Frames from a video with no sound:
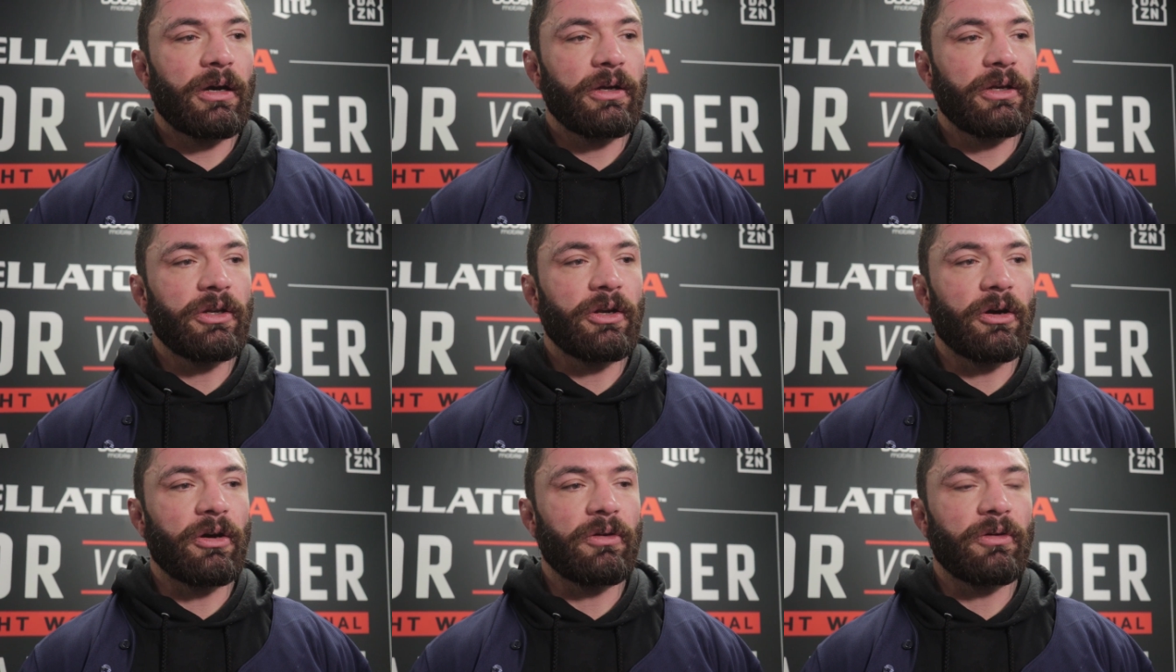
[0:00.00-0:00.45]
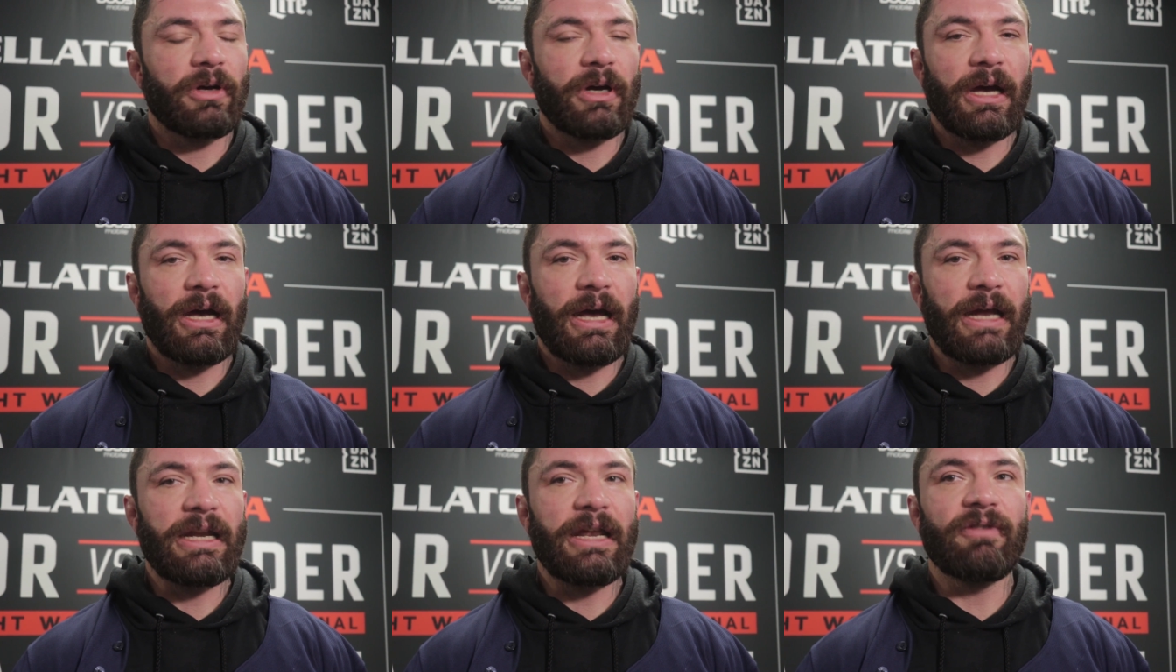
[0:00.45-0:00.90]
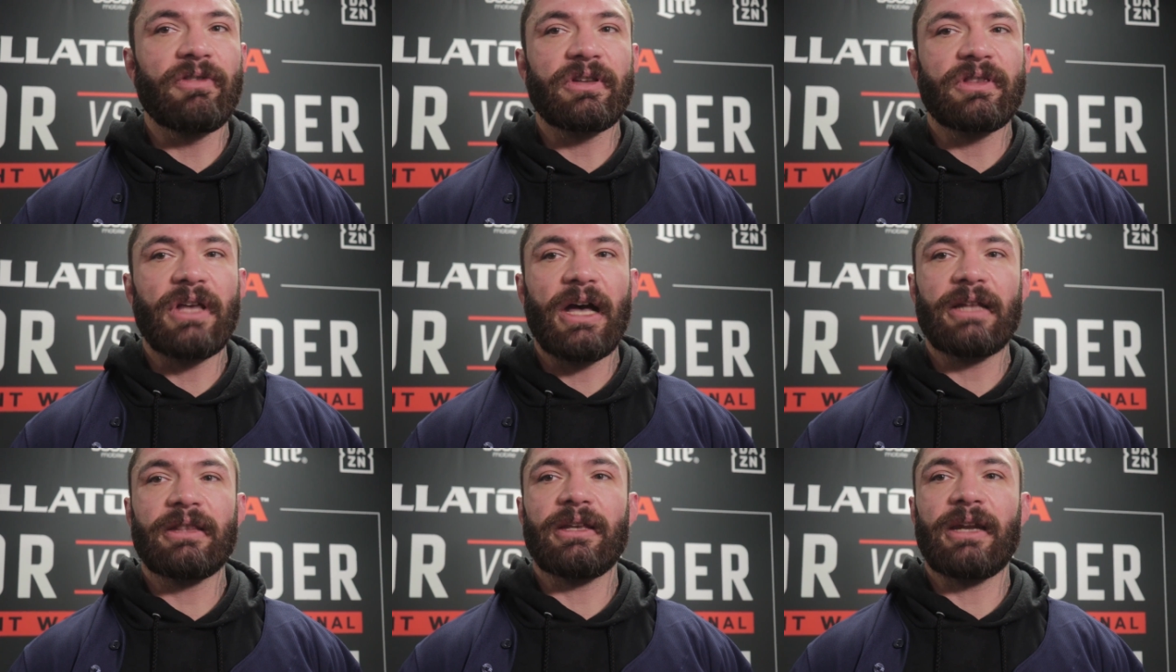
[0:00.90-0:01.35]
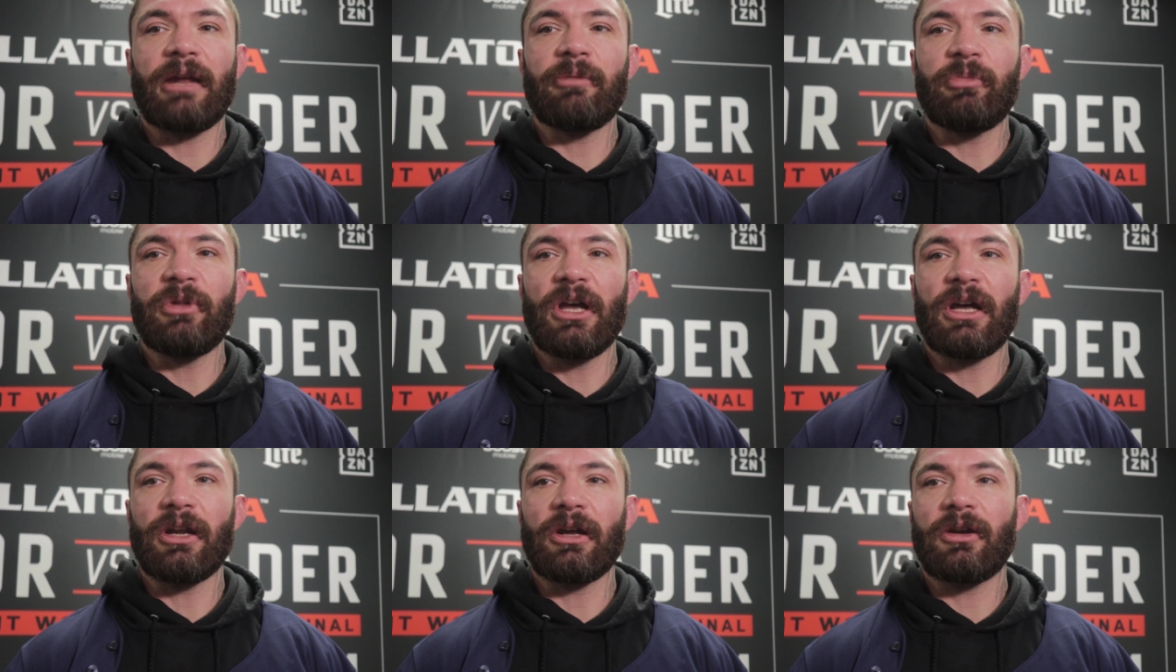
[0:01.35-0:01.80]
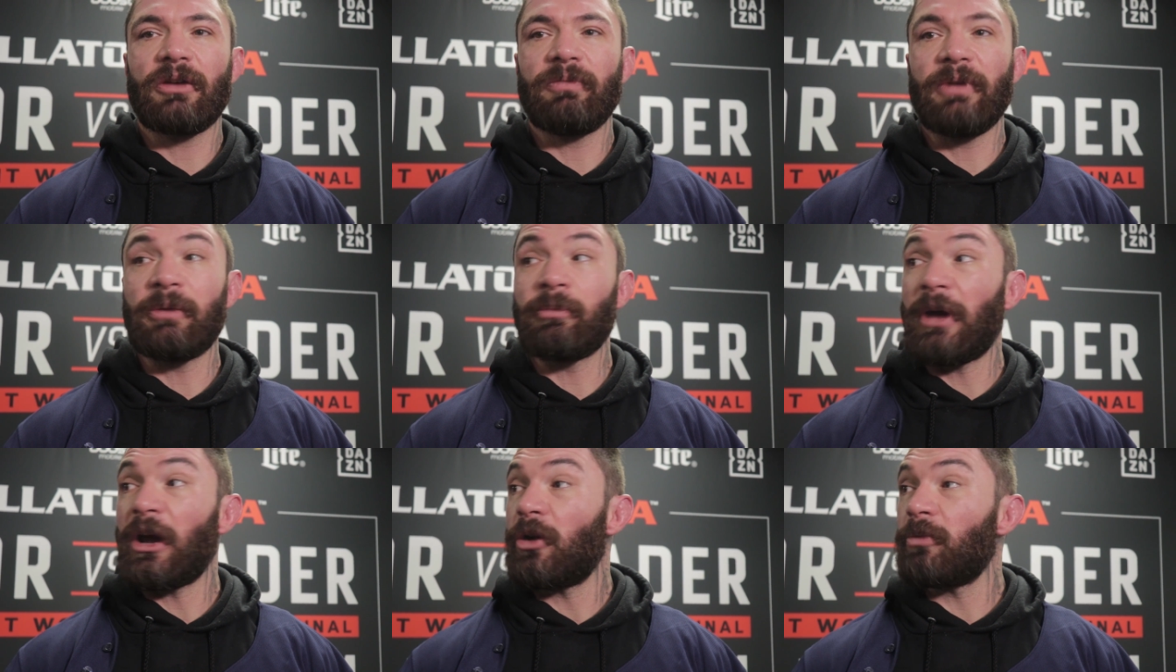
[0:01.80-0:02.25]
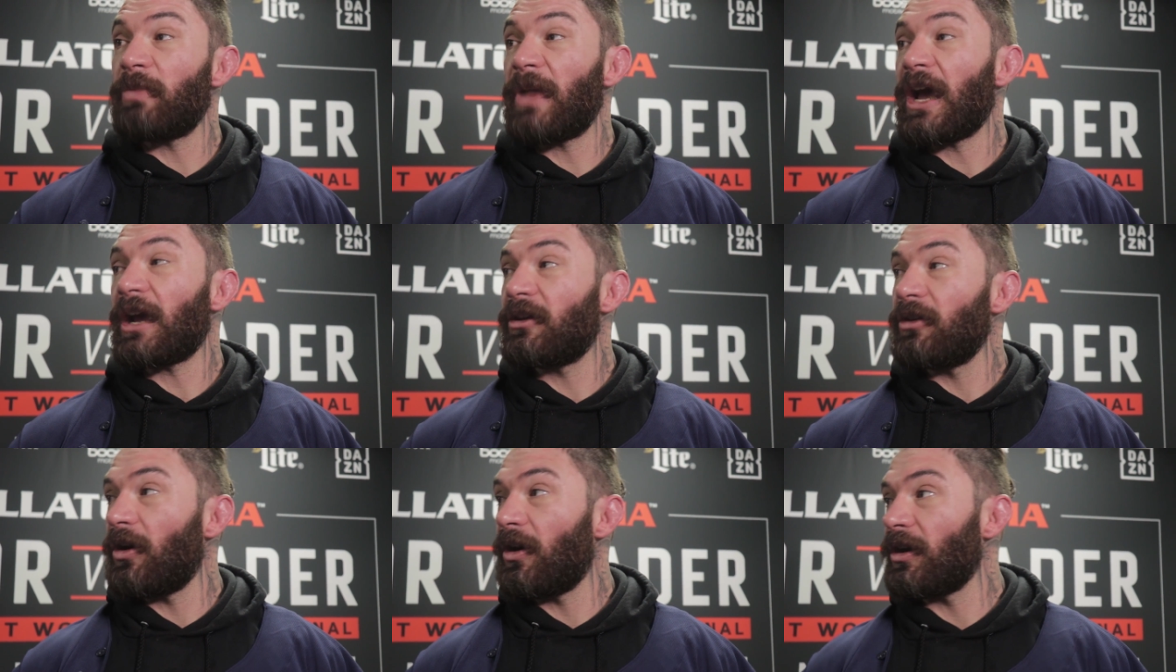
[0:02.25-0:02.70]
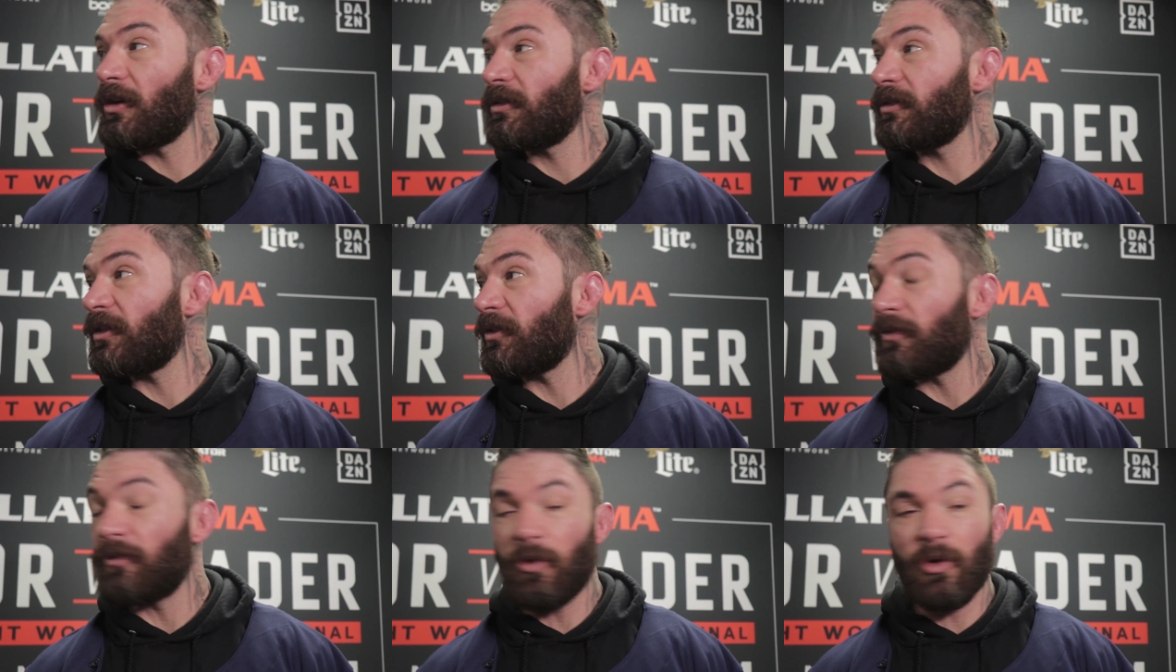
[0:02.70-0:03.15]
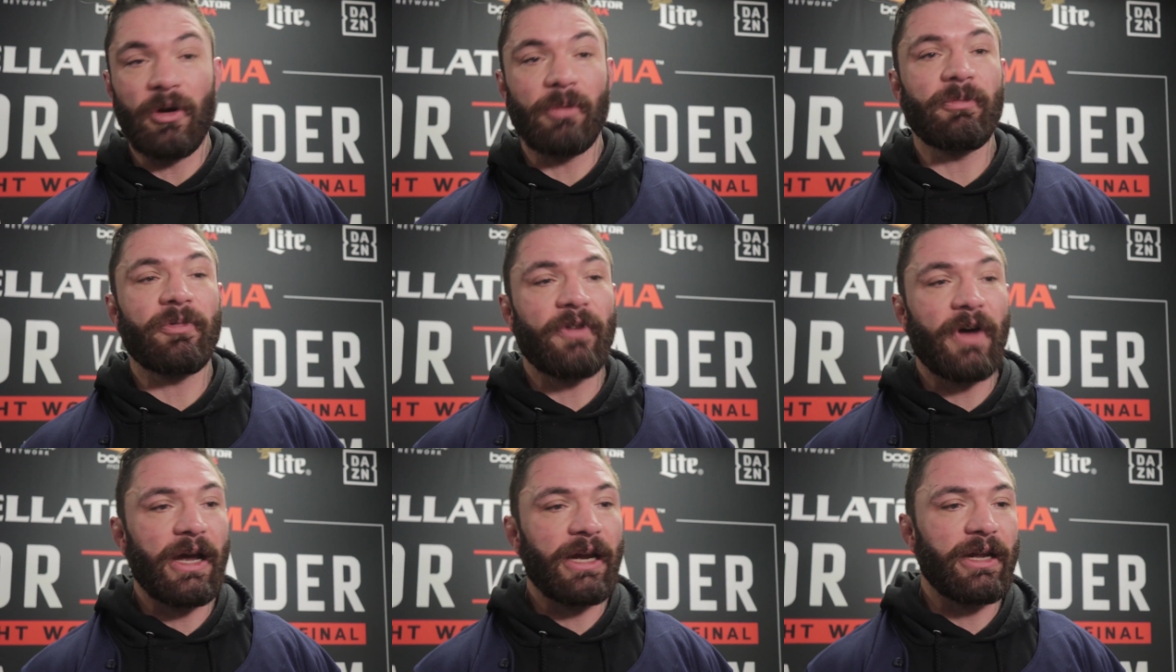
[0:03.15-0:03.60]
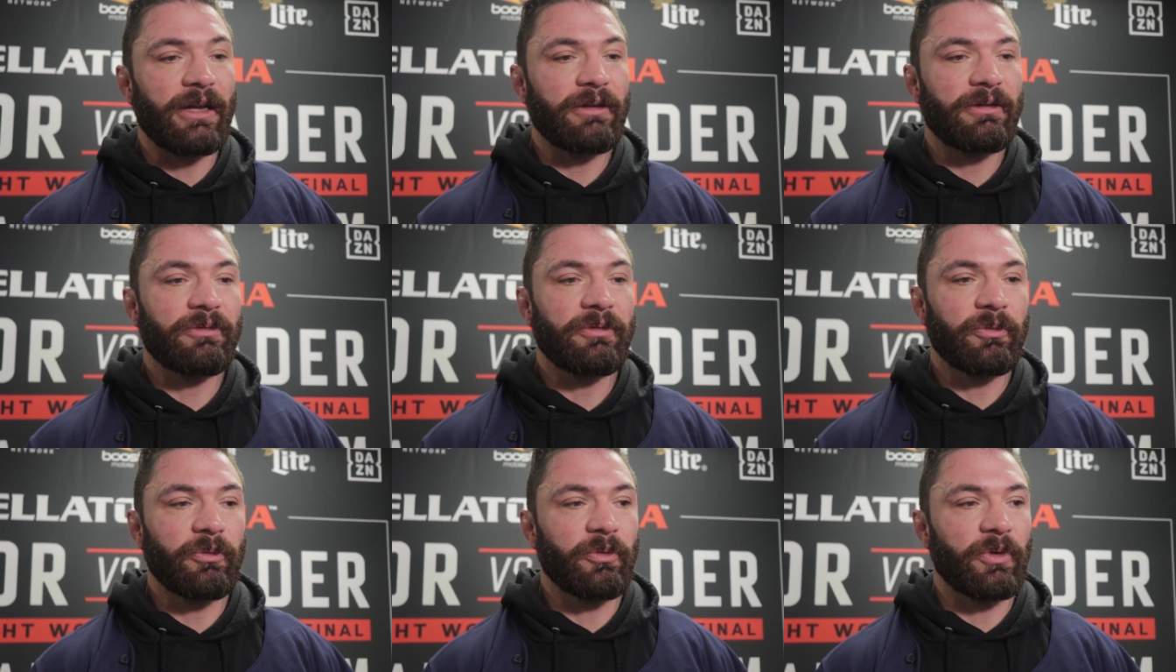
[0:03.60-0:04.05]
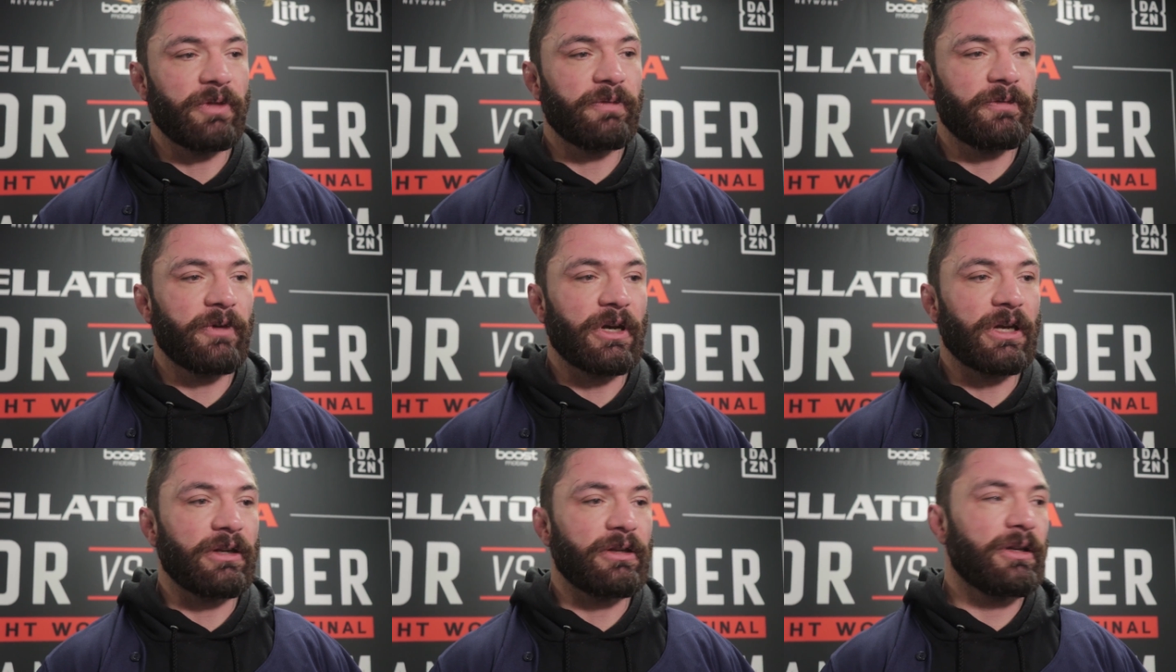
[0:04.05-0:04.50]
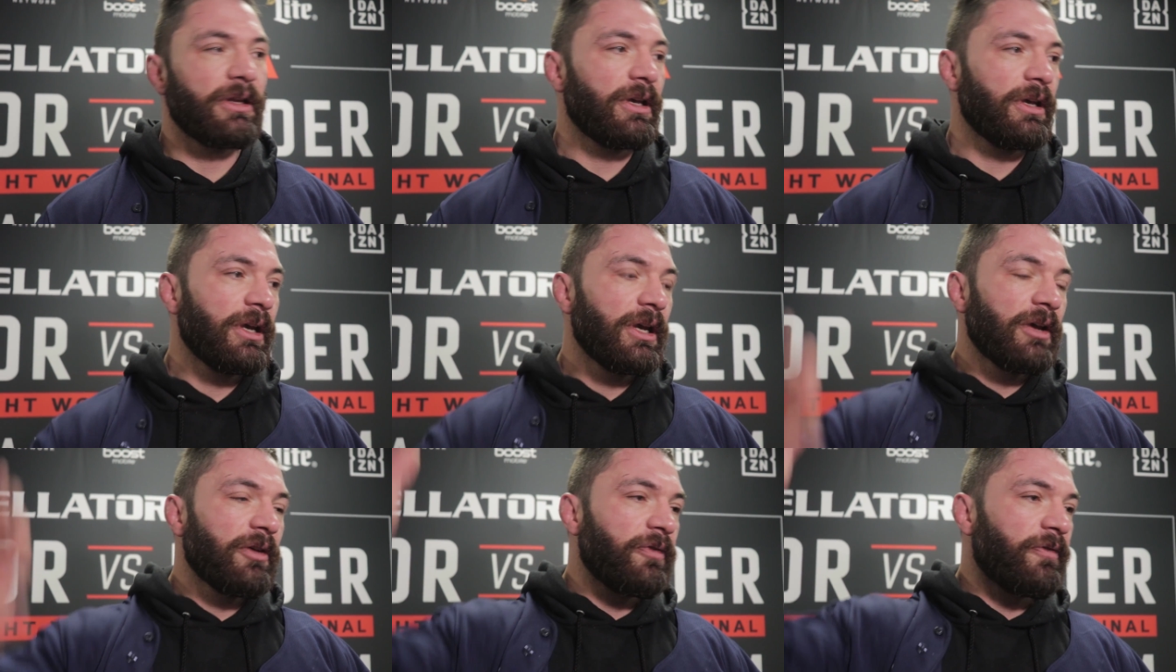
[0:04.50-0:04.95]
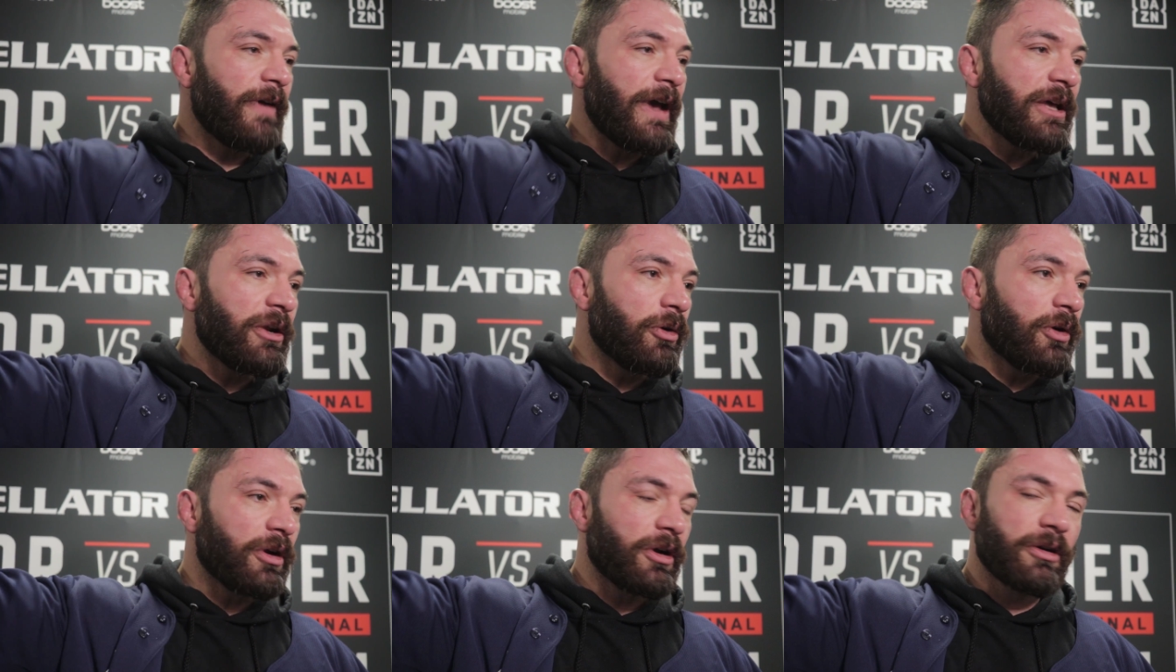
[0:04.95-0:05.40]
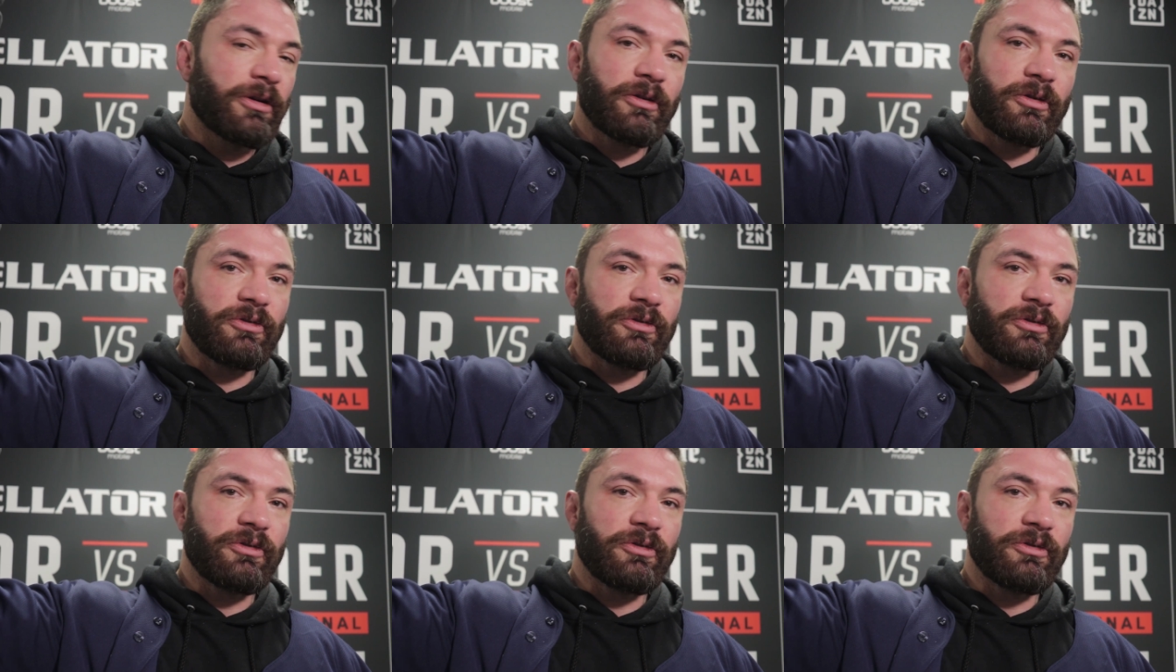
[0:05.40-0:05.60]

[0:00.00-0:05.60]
you know, I never thought that I'd be in my own backyard in the Forum fighting with fucking Fedor,